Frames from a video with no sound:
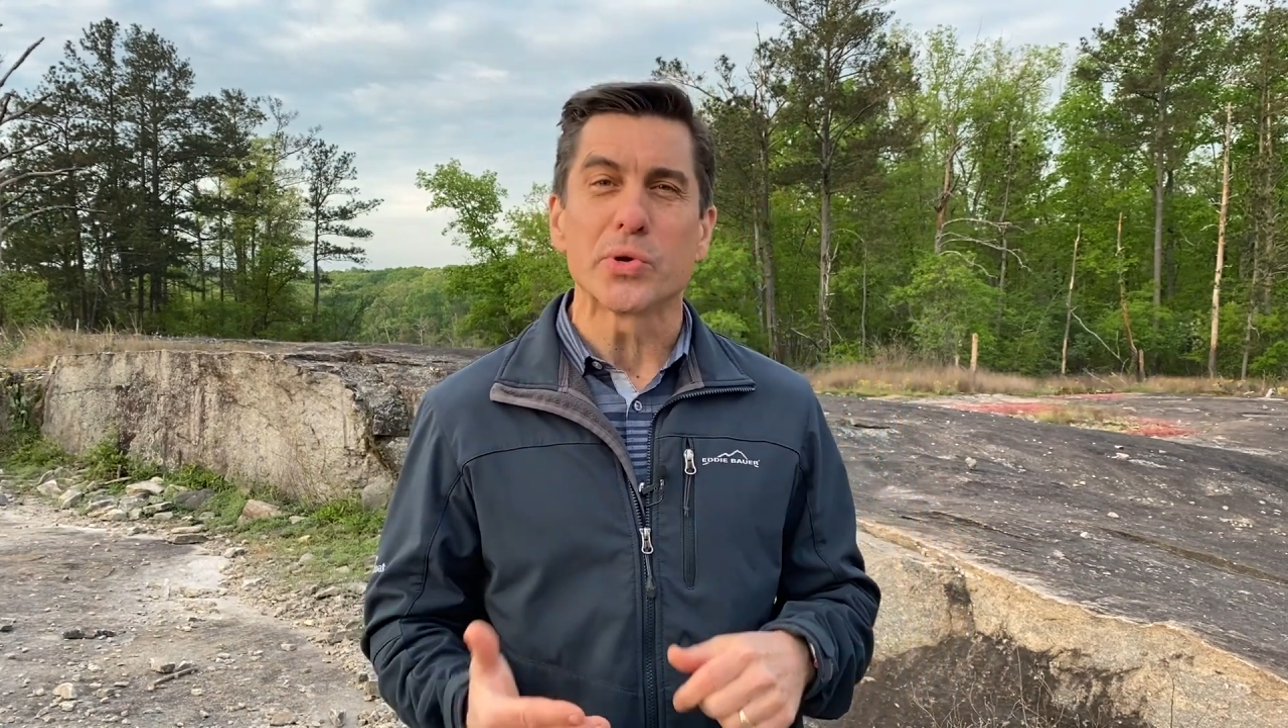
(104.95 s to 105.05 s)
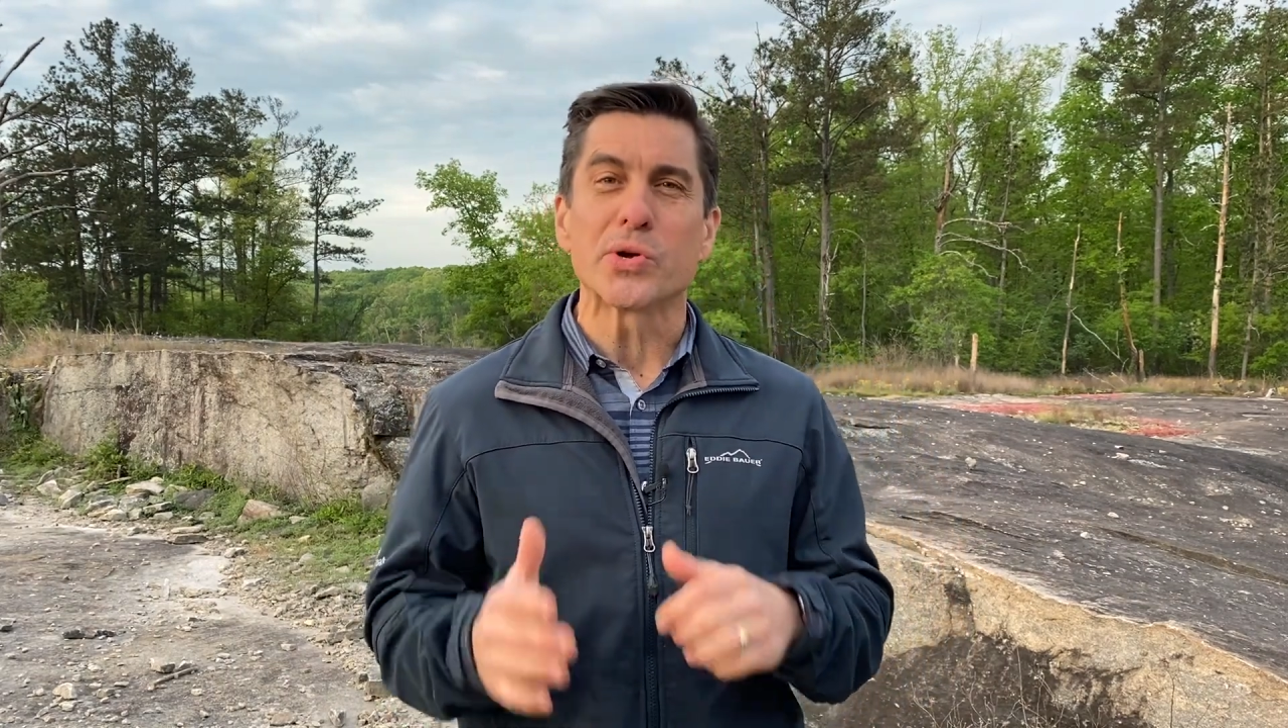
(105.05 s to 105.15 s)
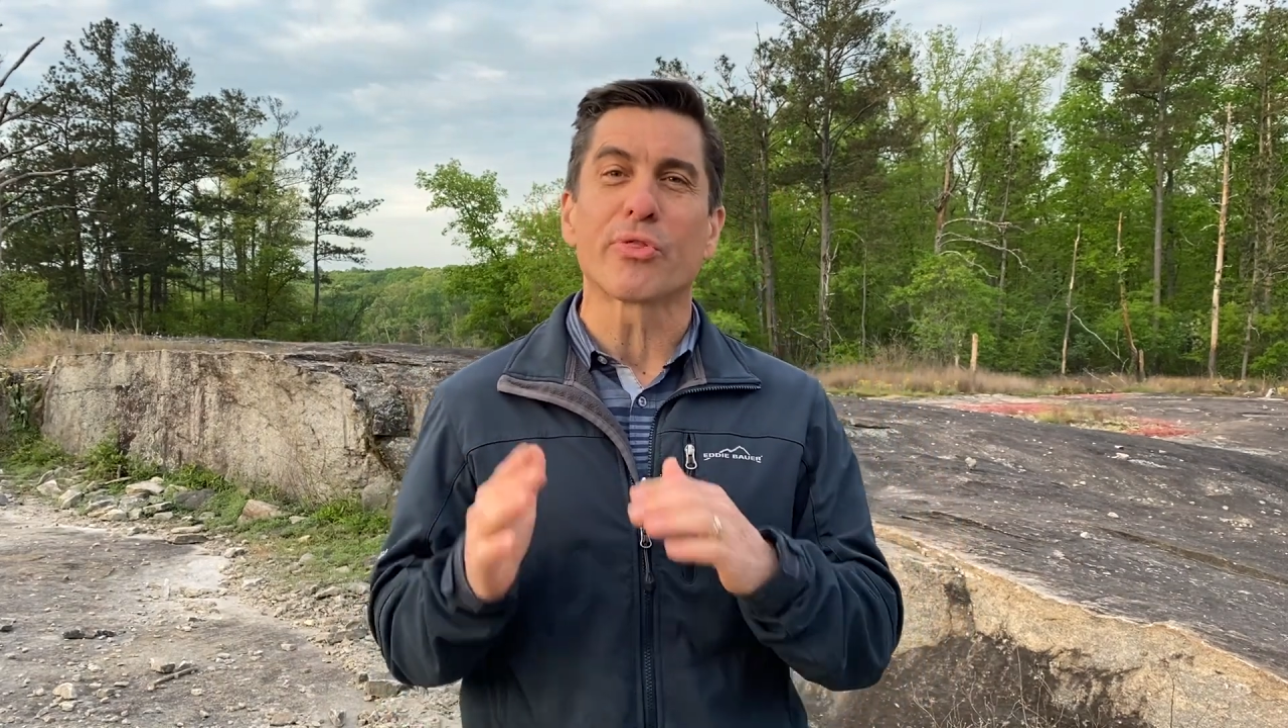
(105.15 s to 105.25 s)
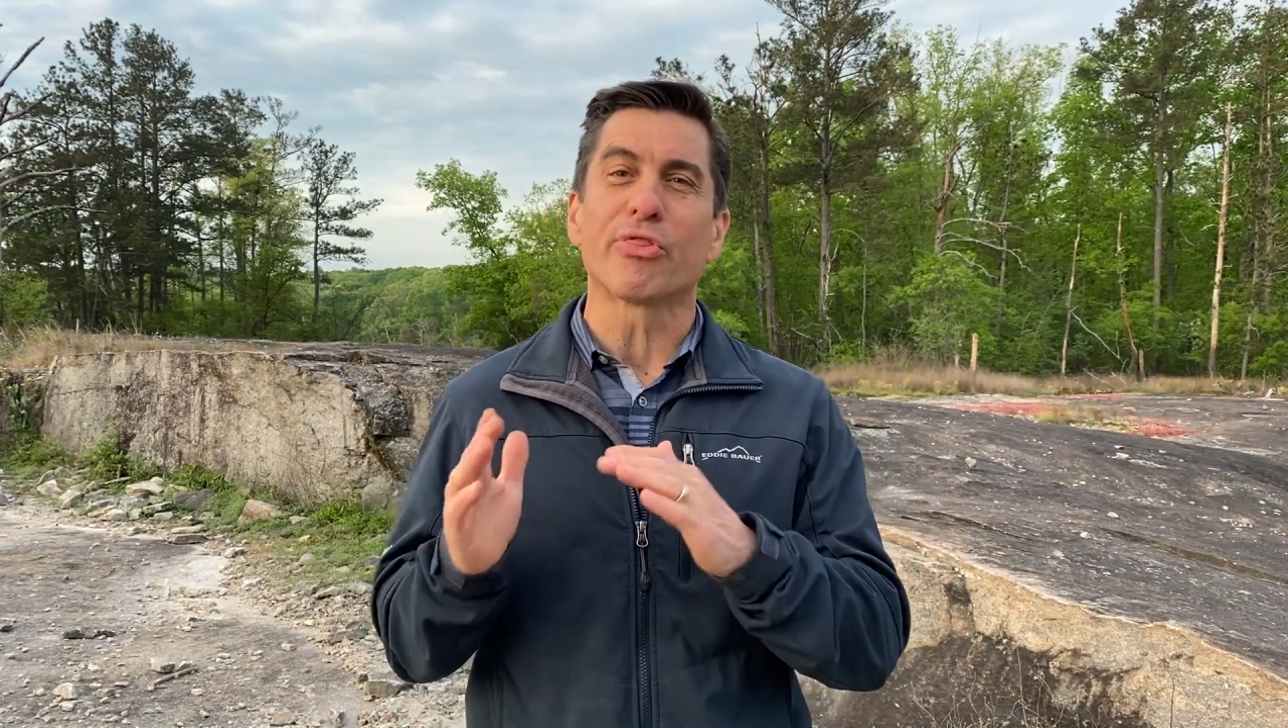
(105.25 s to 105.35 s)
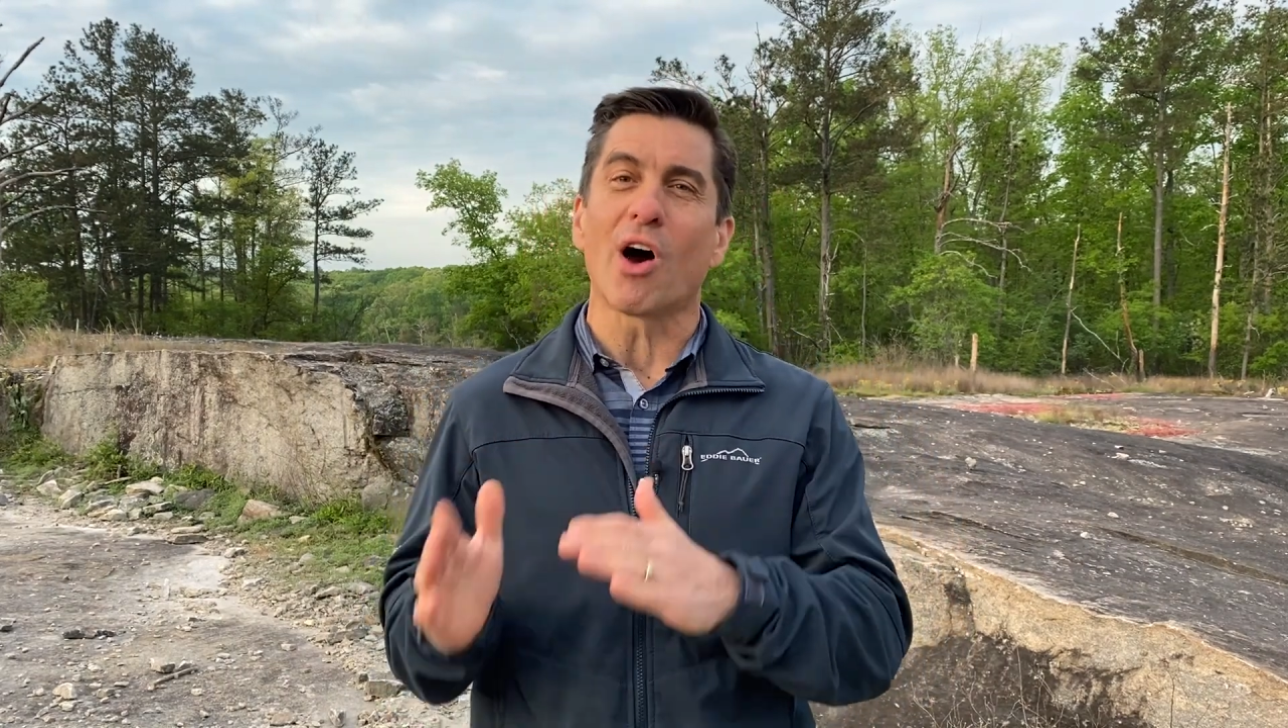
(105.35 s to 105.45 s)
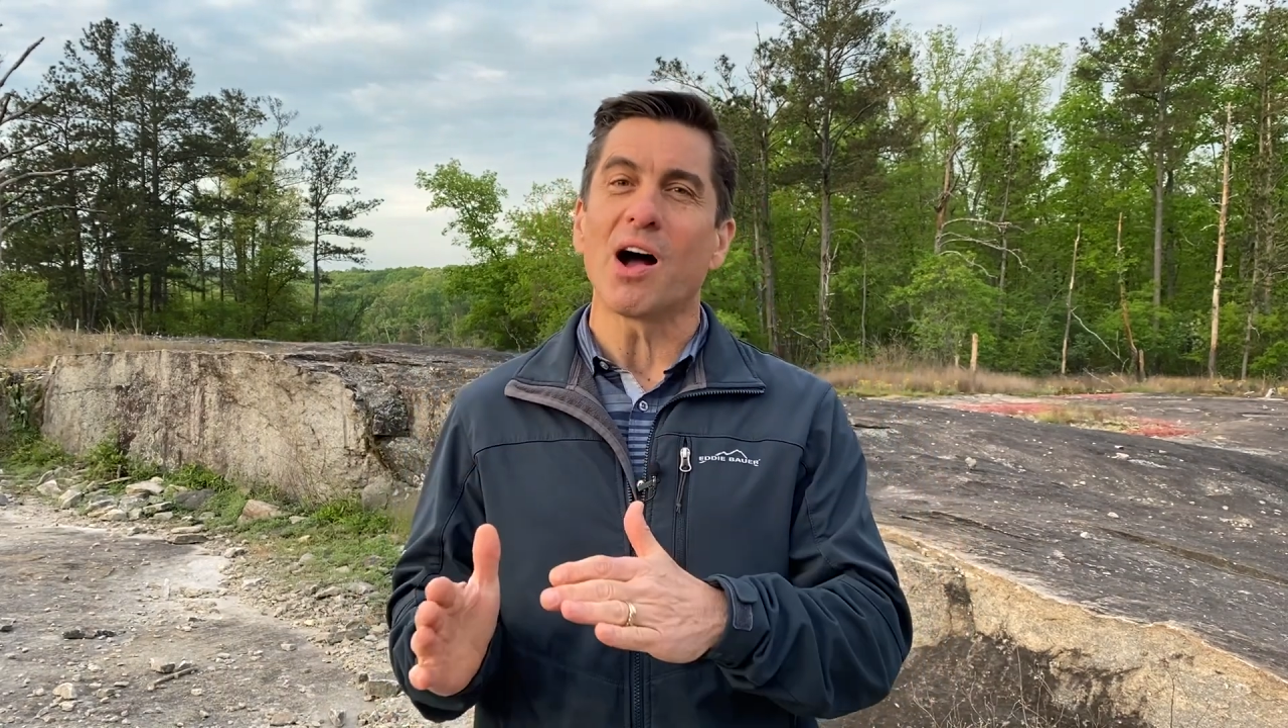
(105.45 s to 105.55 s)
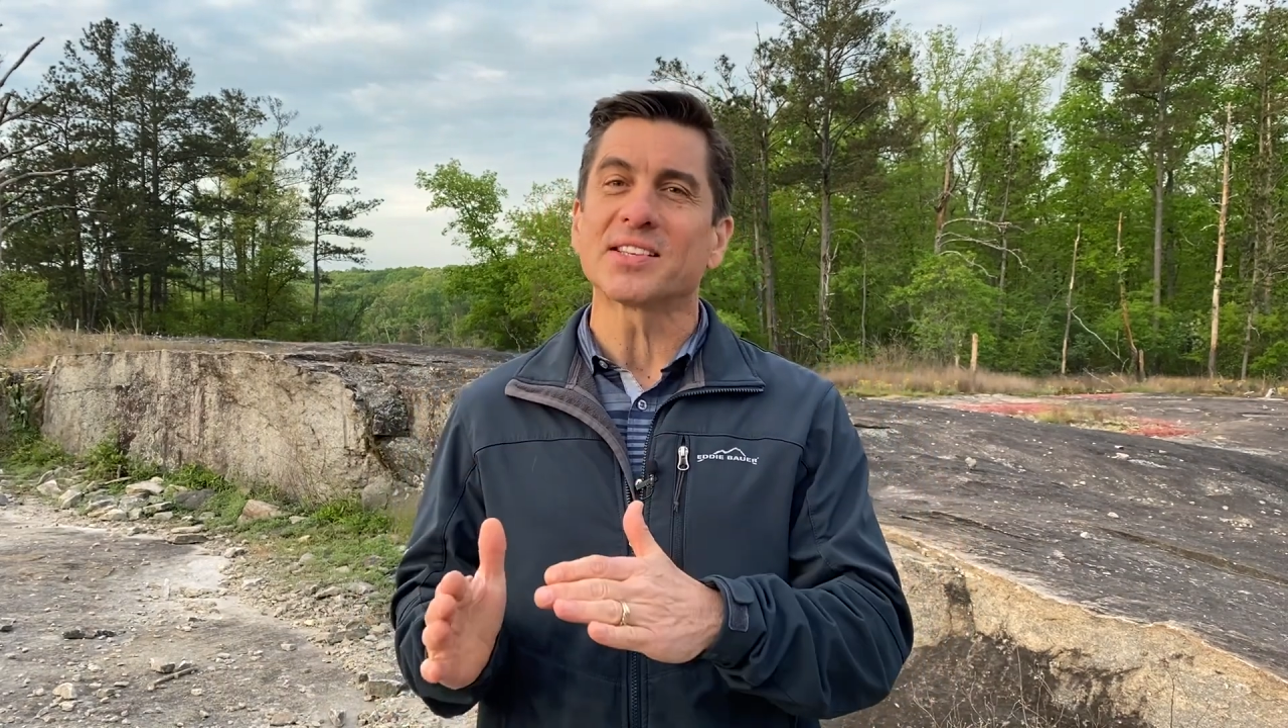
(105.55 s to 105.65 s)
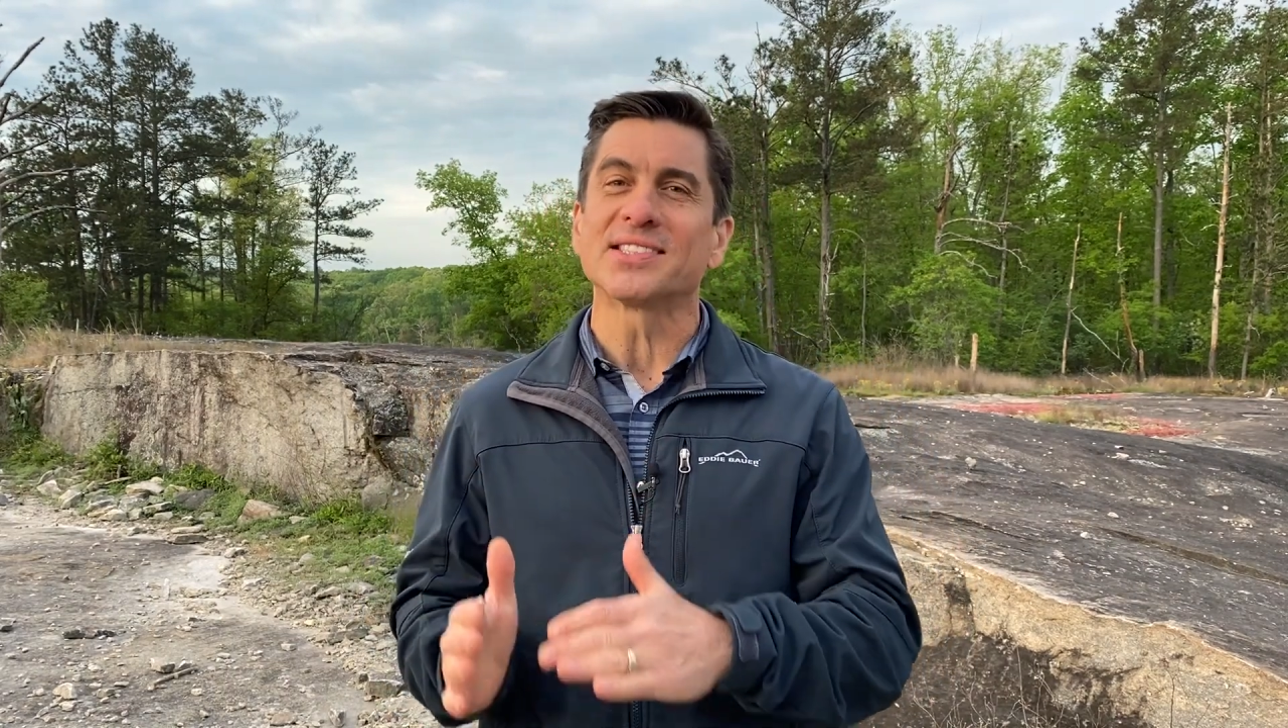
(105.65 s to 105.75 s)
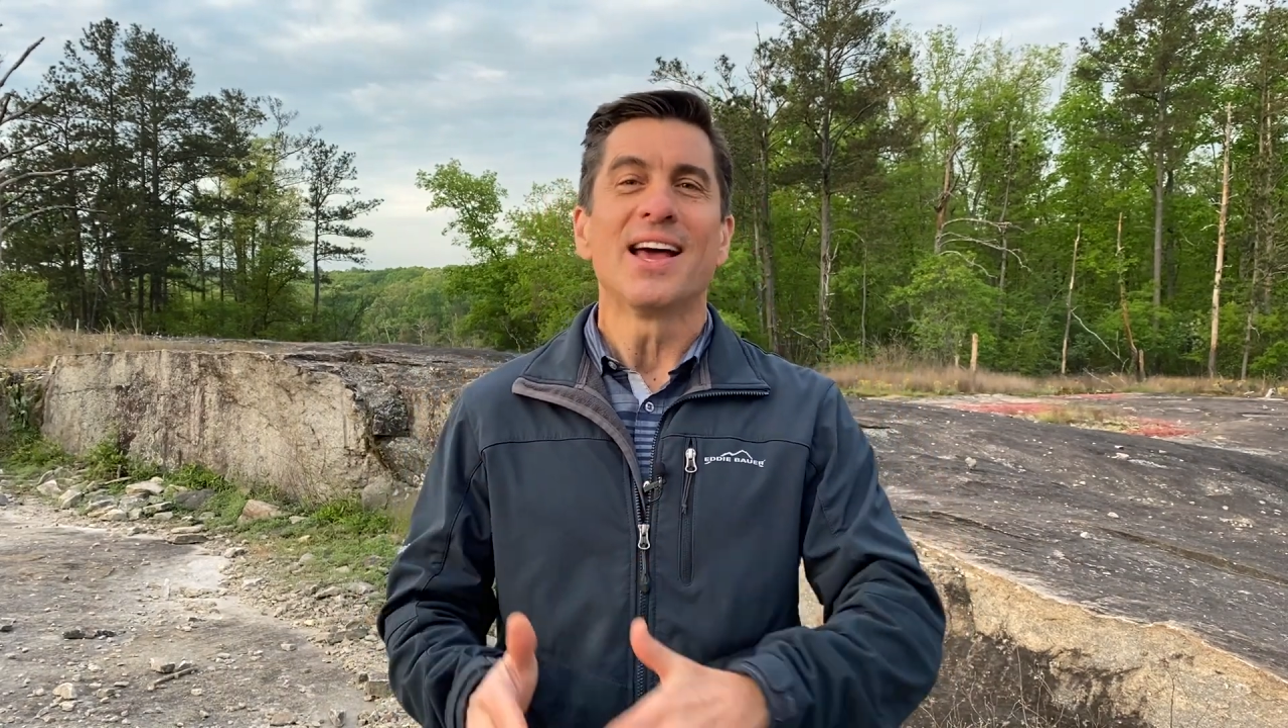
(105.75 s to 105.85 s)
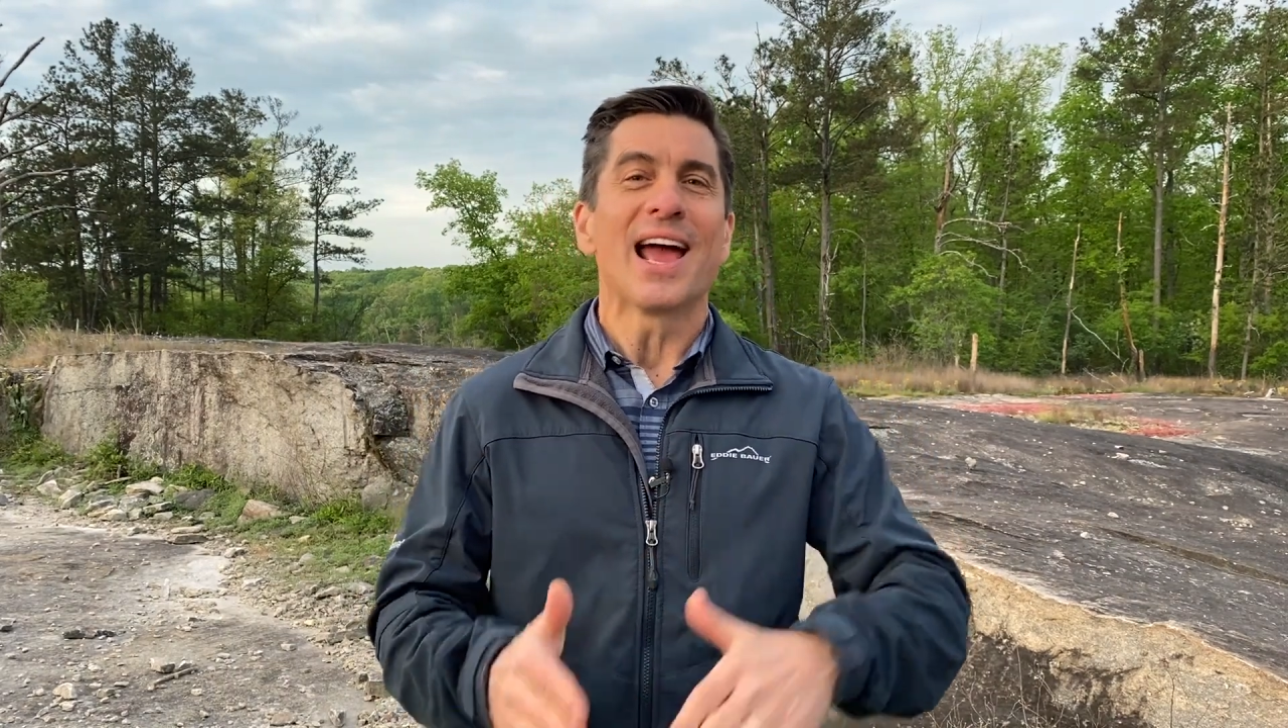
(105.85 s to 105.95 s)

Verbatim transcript: your thoughts